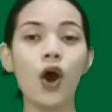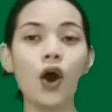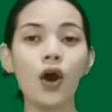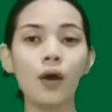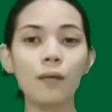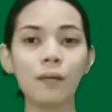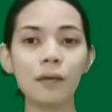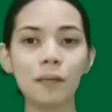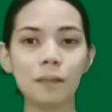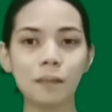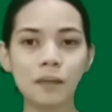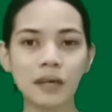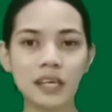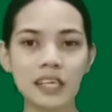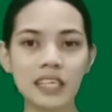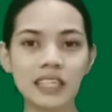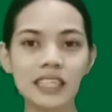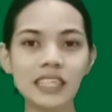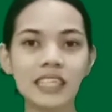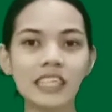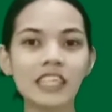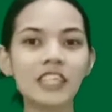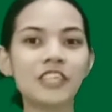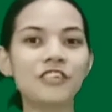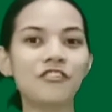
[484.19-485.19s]
of a
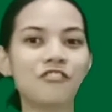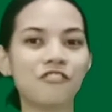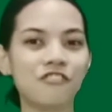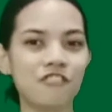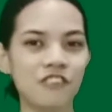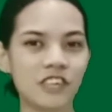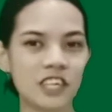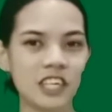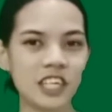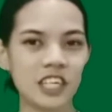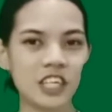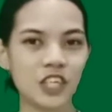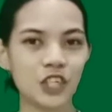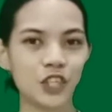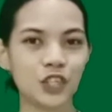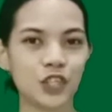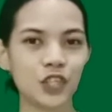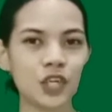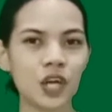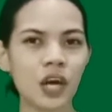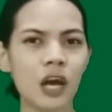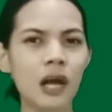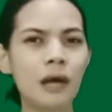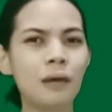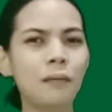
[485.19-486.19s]
piece is
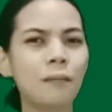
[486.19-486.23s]
finished,